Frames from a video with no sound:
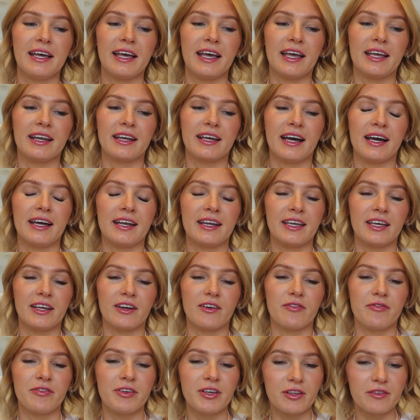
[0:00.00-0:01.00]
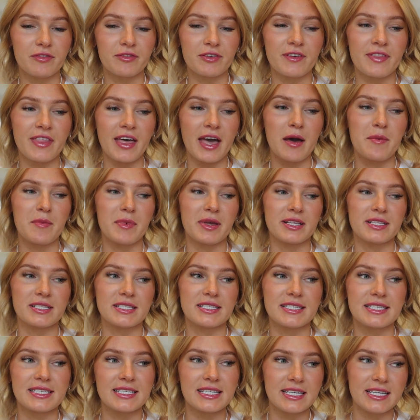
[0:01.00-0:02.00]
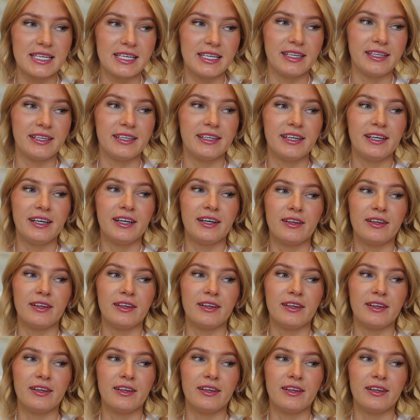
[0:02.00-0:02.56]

and kind of get a feel for them and see